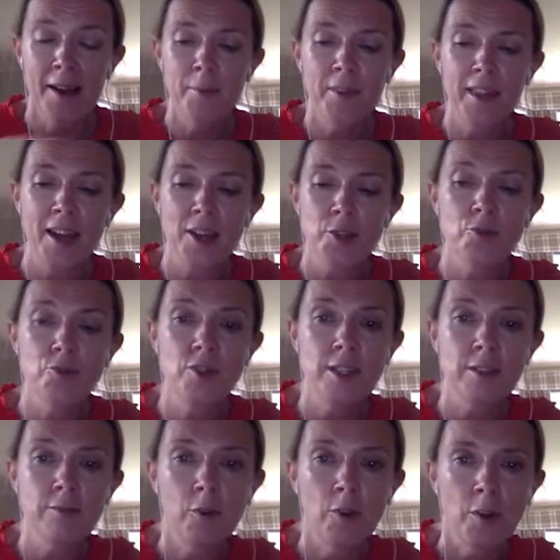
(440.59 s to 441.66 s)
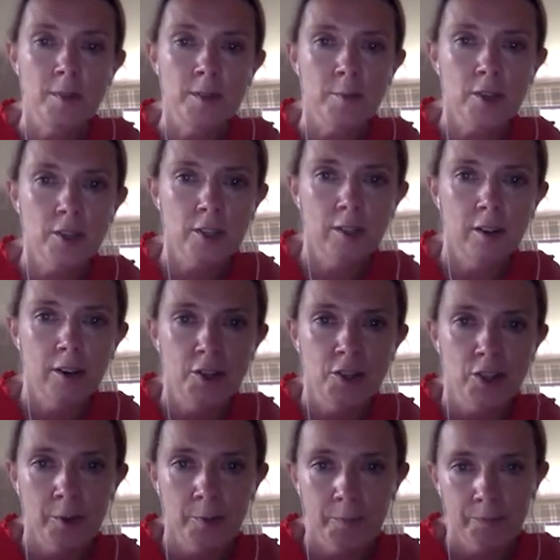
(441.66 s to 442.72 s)
but the actual treated volume is much
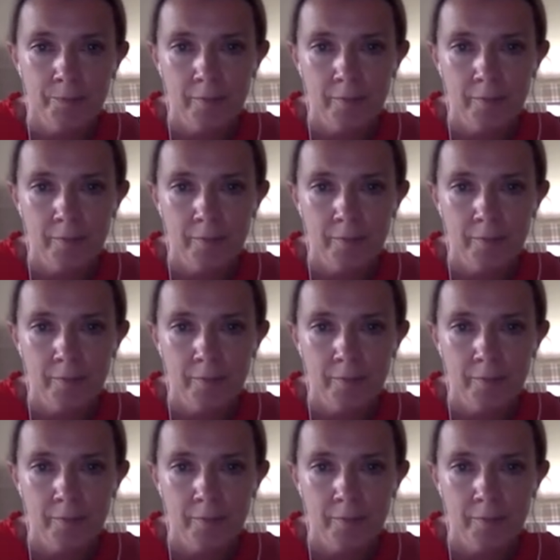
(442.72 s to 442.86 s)
larger.